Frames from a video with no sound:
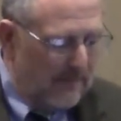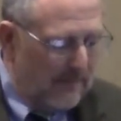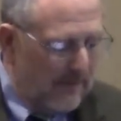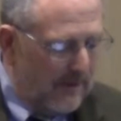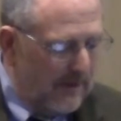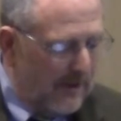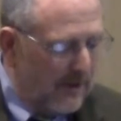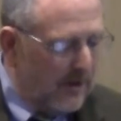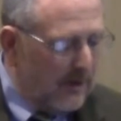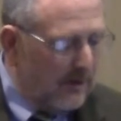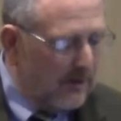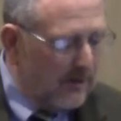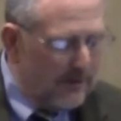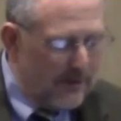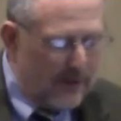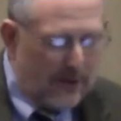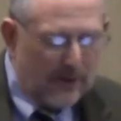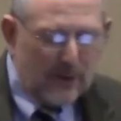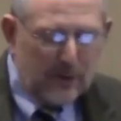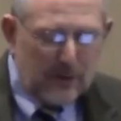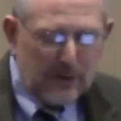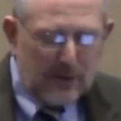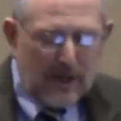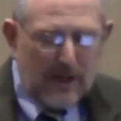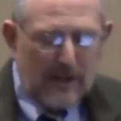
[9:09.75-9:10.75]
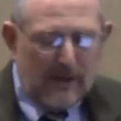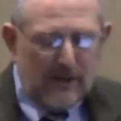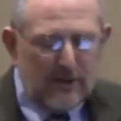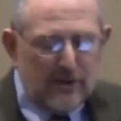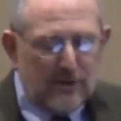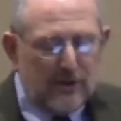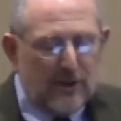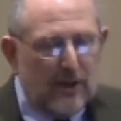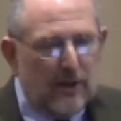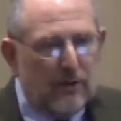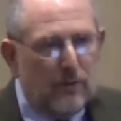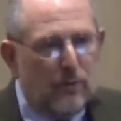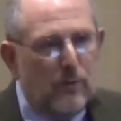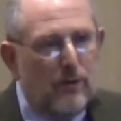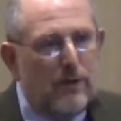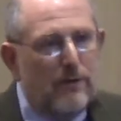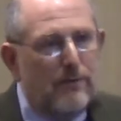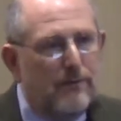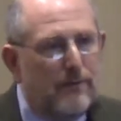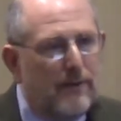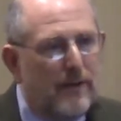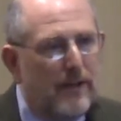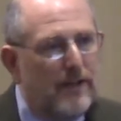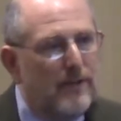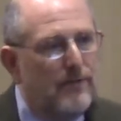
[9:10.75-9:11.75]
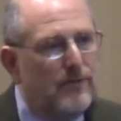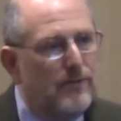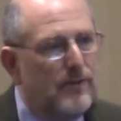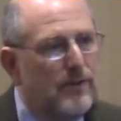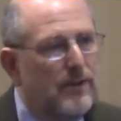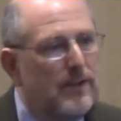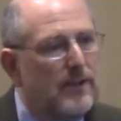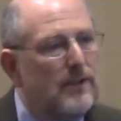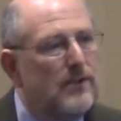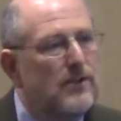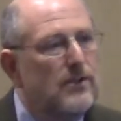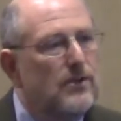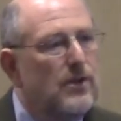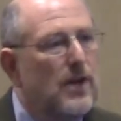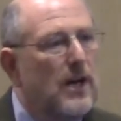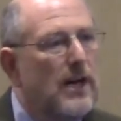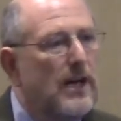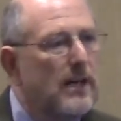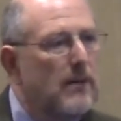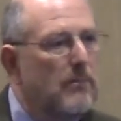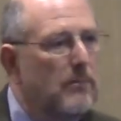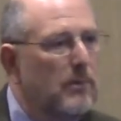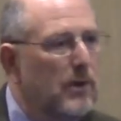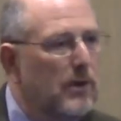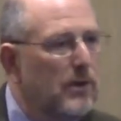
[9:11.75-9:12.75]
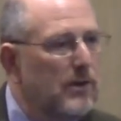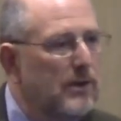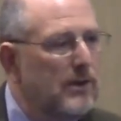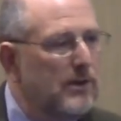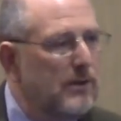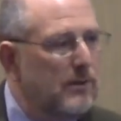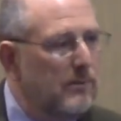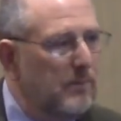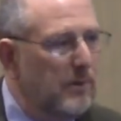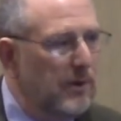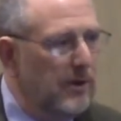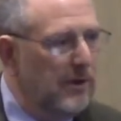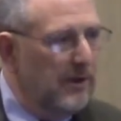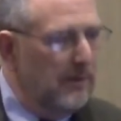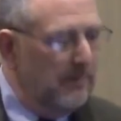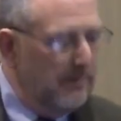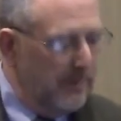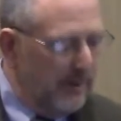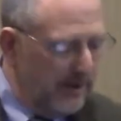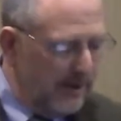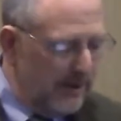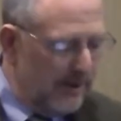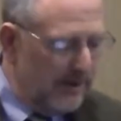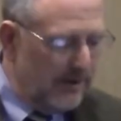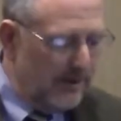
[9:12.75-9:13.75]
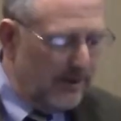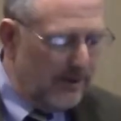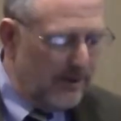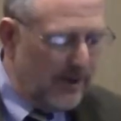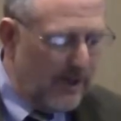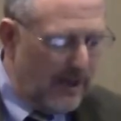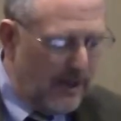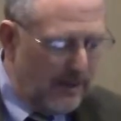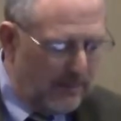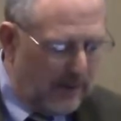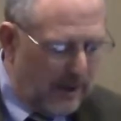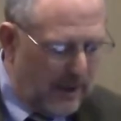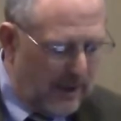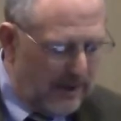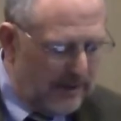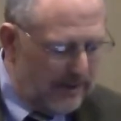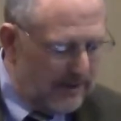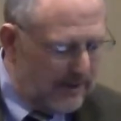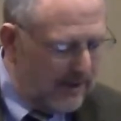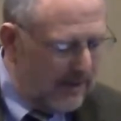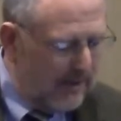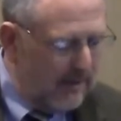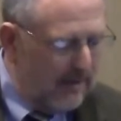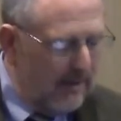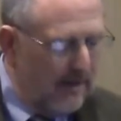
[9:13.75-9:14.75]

The other challenge that we face in designing building and building buildings is timelines.